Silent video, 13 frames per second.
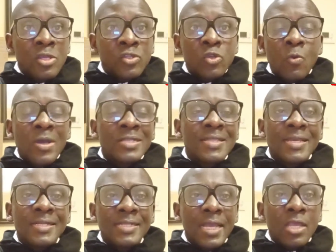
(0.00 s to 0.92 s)
So once
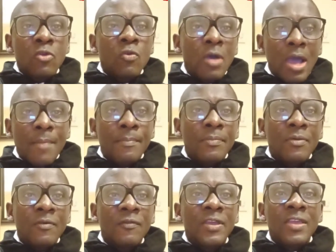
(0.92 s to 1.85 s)
they take you up
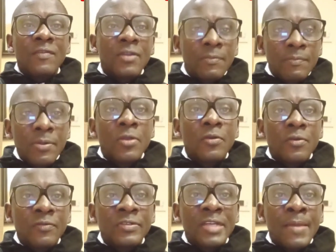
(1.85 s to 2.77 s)
for a given period
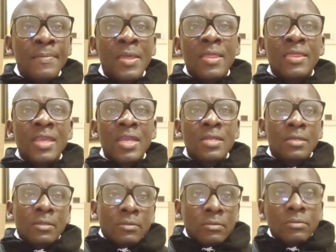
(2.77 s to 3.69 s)
of time,
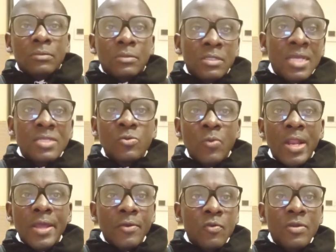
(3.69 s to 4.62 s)
then yes,
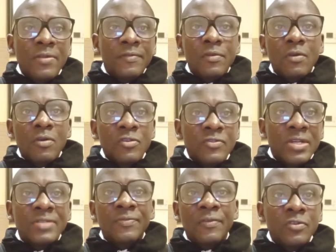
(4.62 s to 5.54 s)
well and good. If your
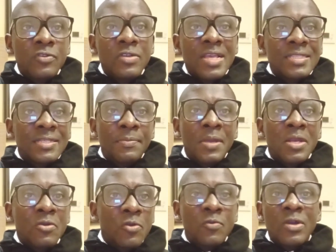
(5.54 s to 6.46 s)
contract for 2 years,
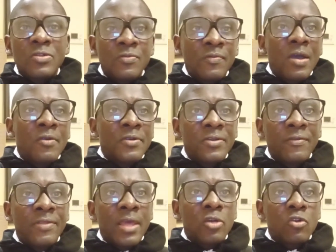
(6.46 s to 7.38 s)
depending on what you've agreed
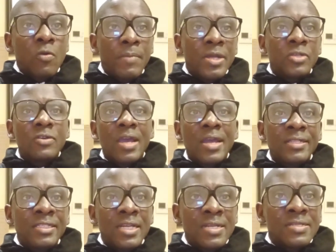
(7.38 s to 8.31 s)
with that company, you
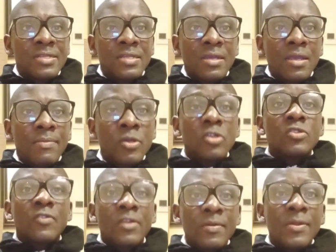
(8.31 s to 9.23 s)
can change. Because
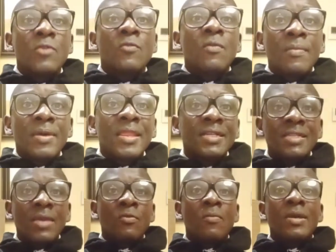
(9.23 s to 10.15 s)
already, remember that
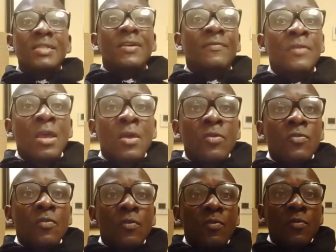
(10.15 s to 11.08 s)
time, you might have,
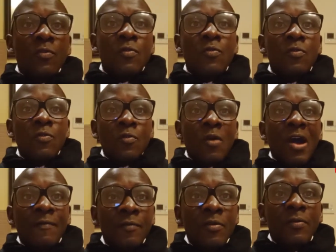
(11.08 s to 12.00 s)
you
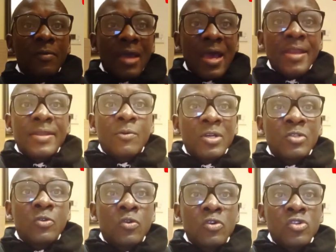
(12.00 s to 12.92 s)
have gone under
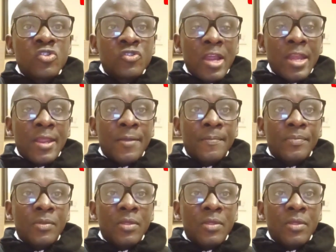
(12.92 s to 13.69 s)
what you call training.